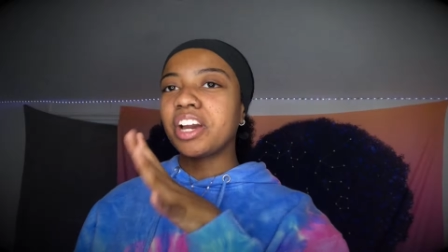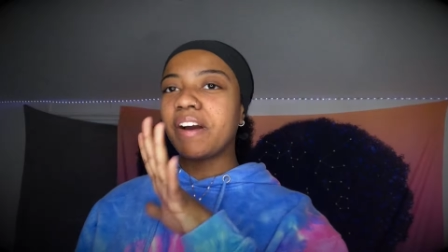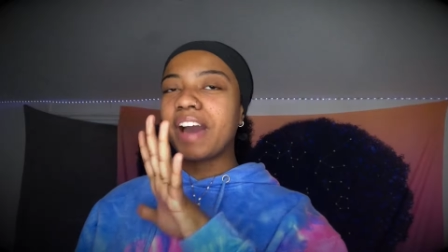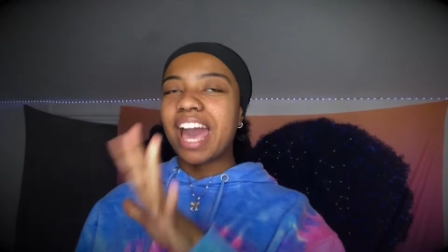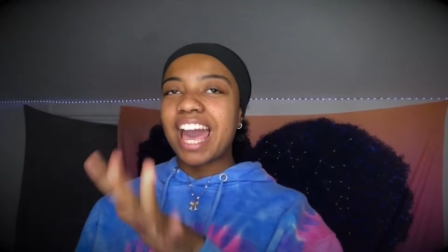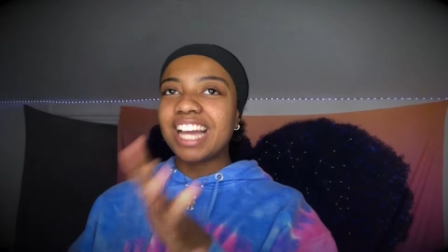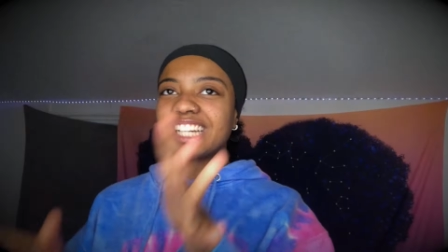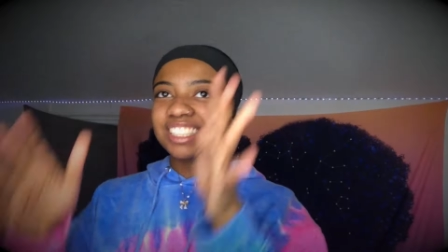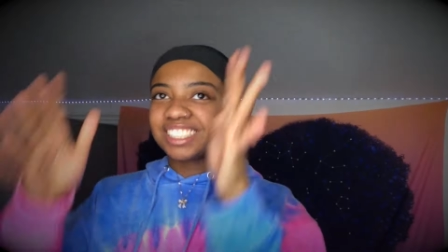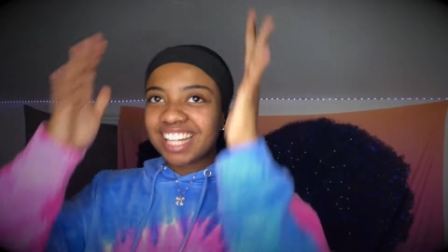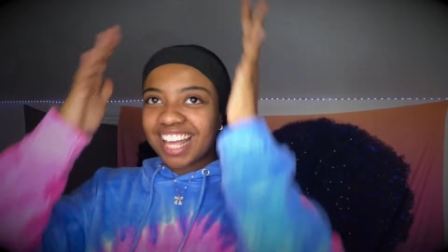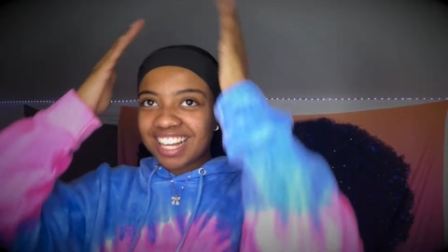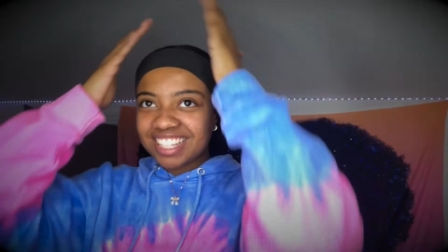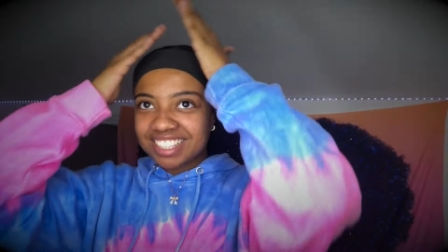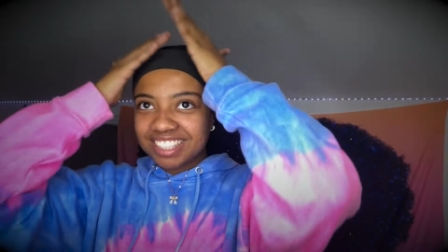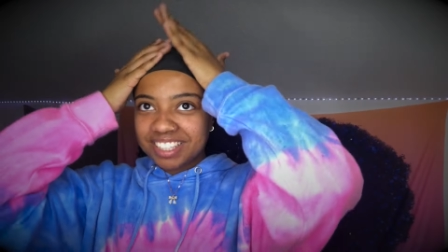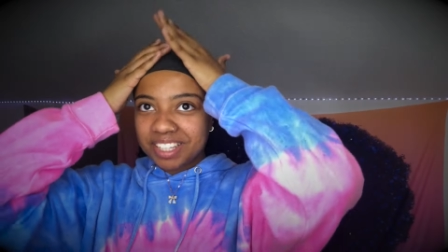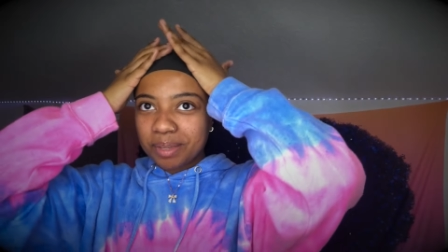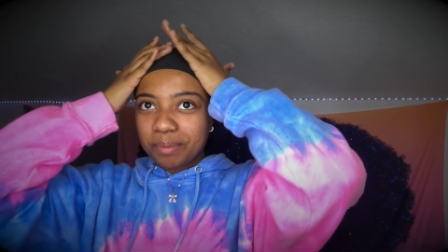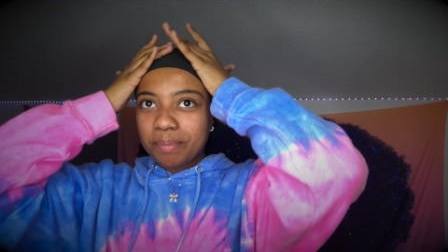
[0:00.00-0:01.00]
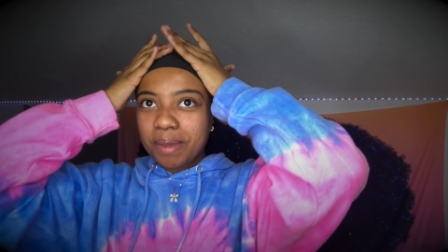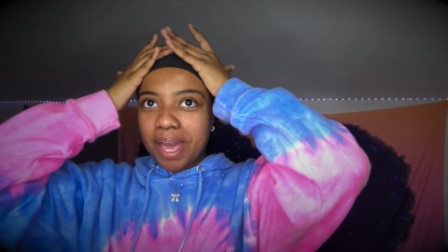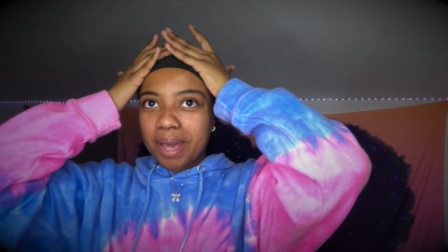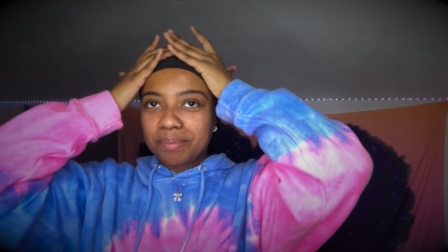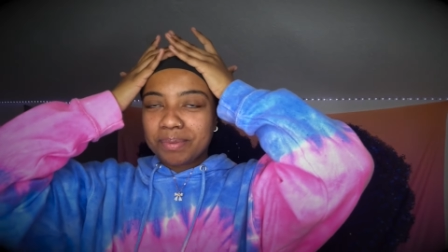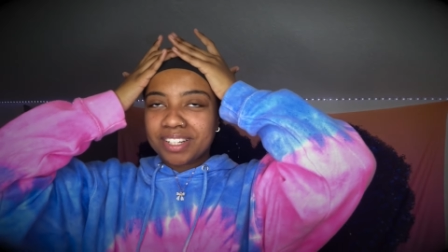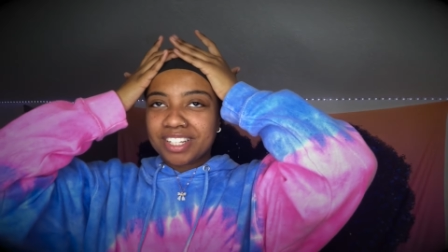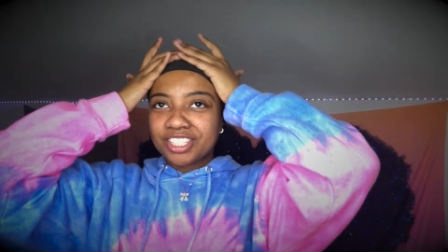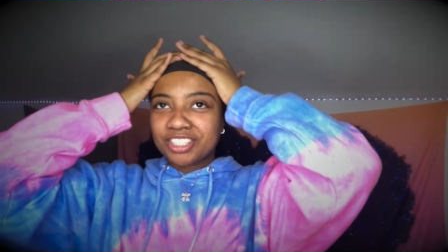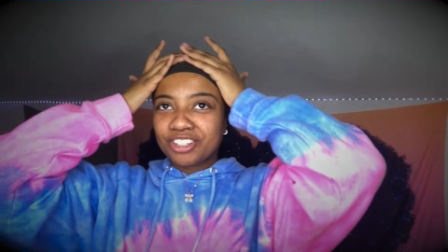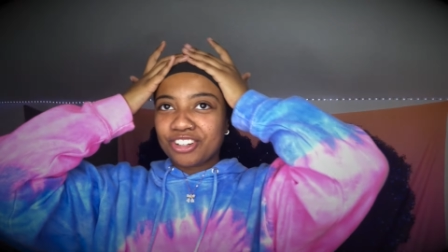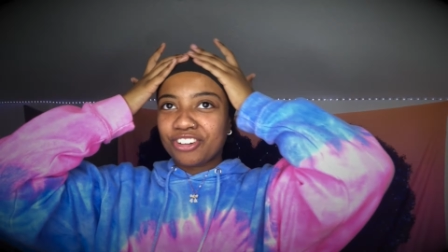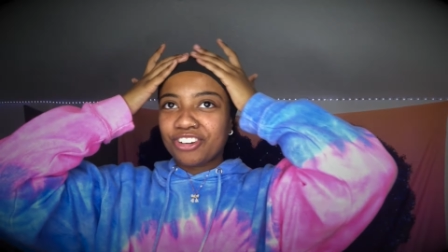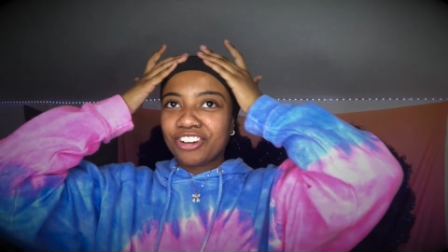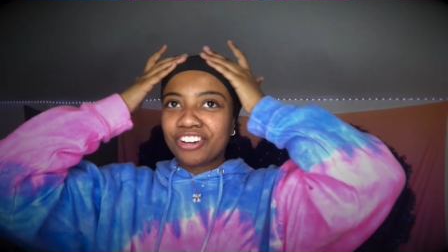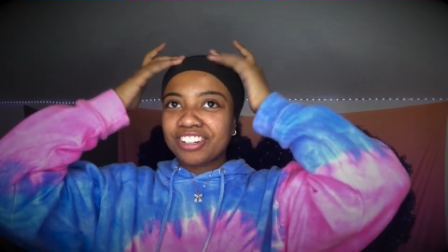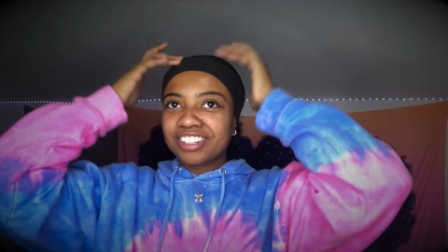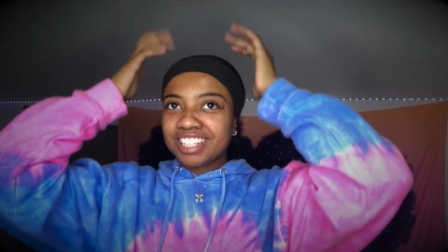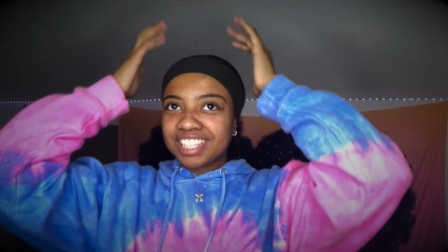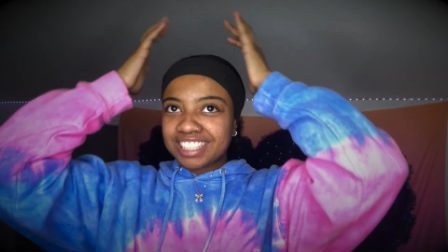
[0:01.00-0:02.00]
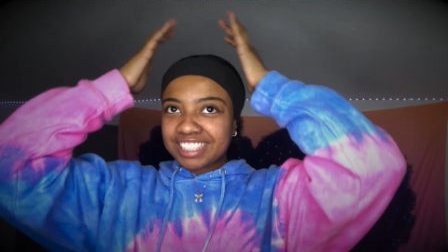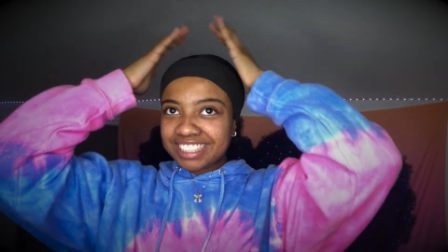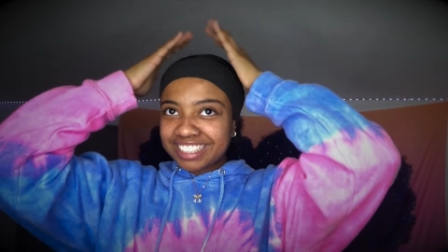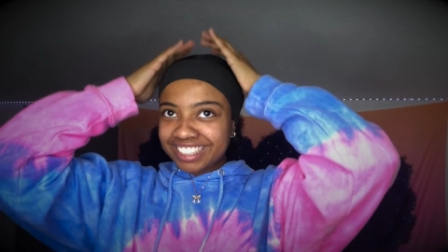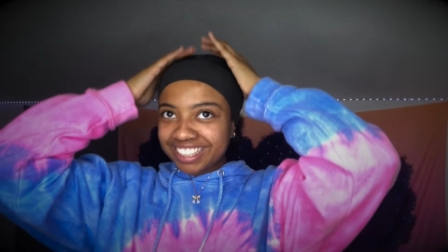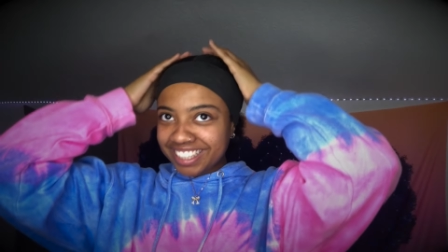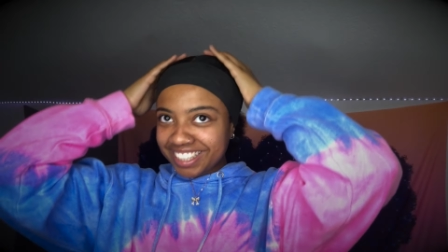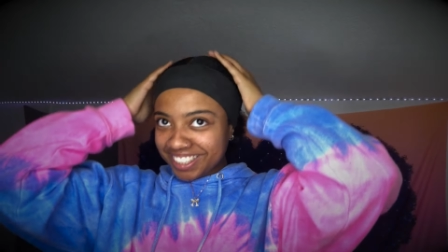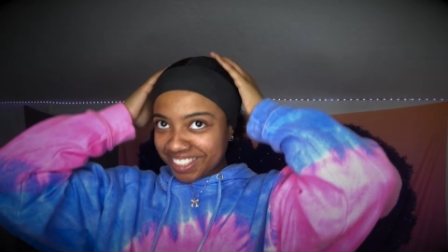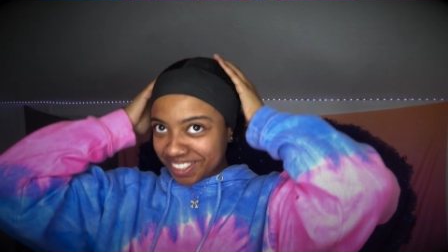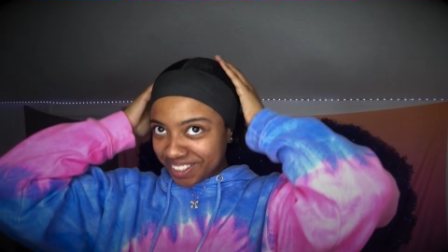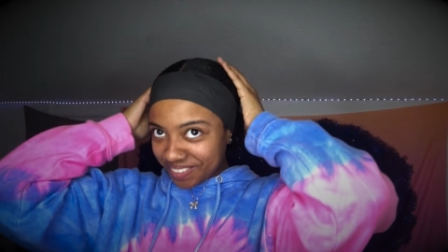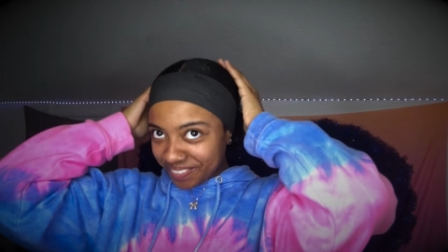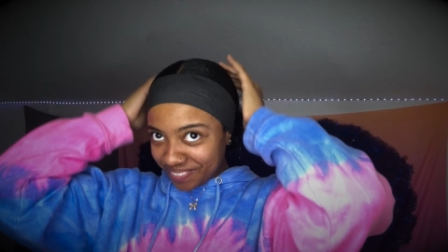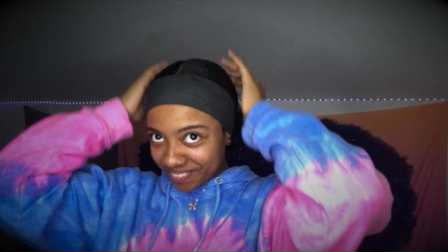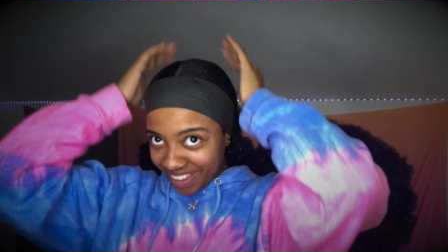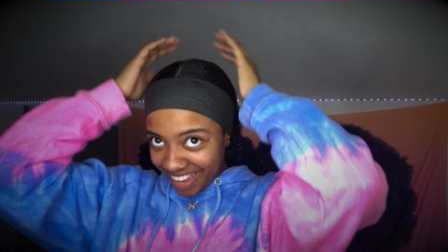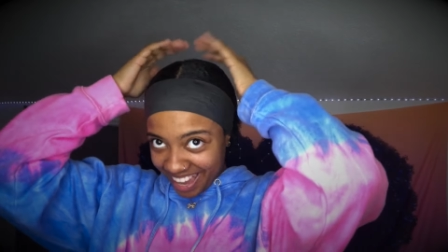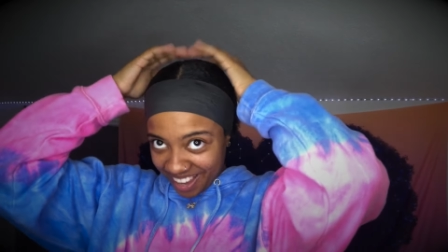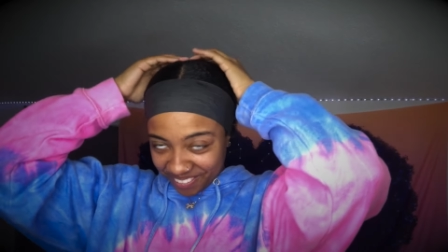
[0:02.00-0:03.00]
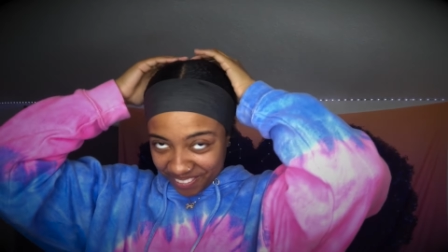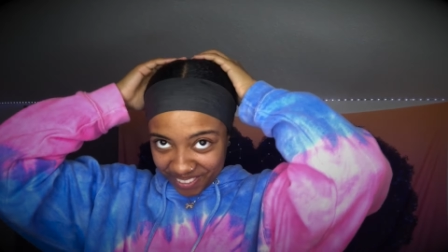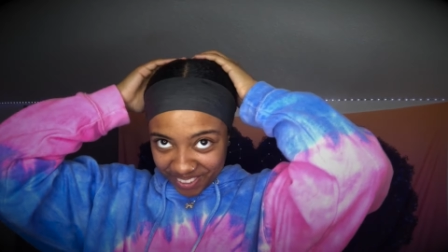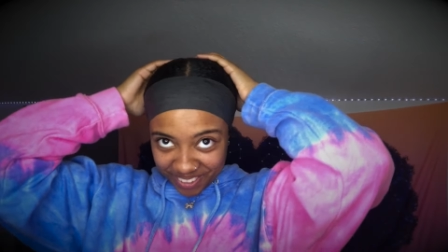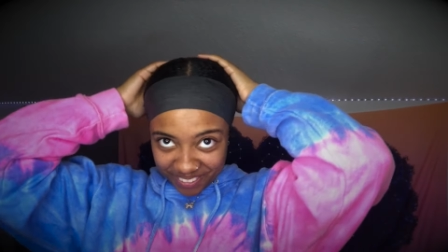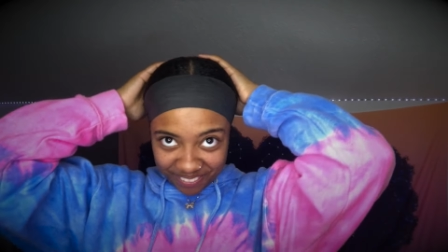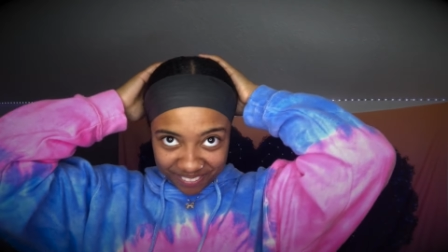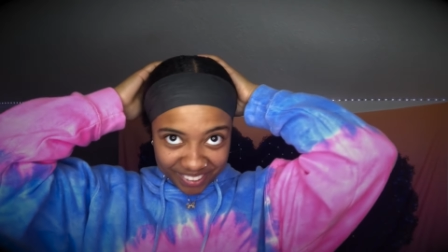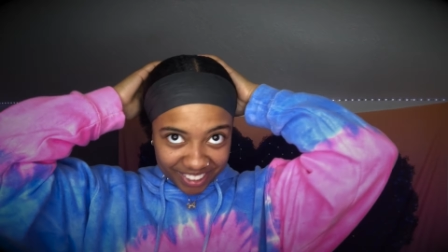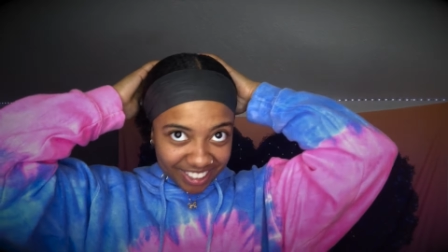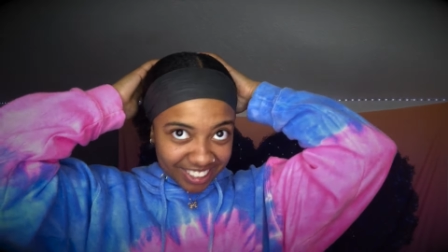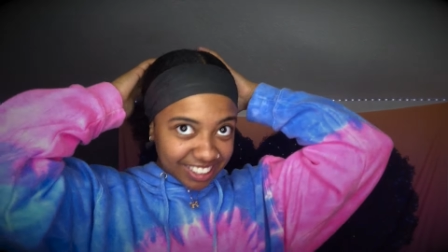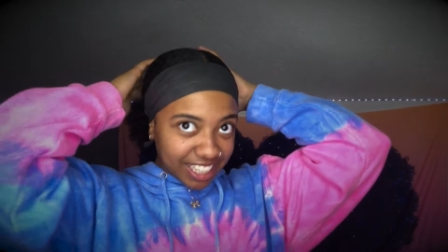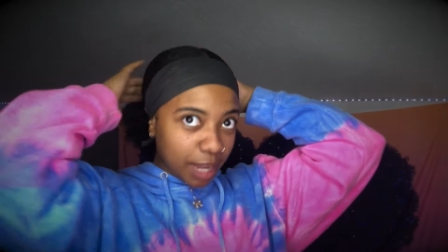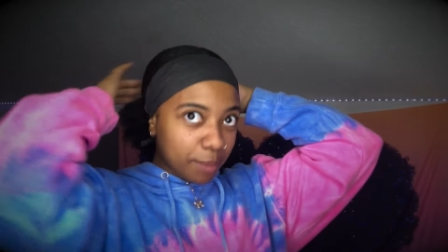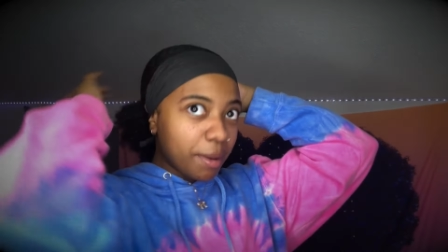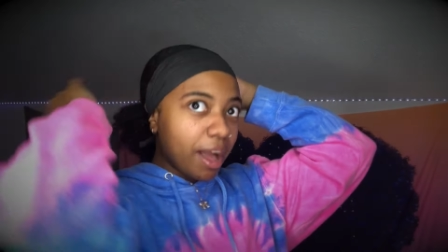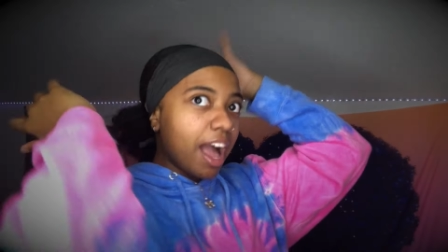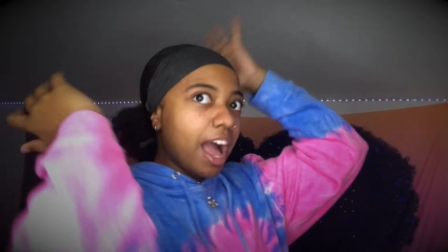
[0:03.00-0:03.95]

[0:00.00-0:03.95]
hashtag slick back, because your girl done slicked it back for the first time.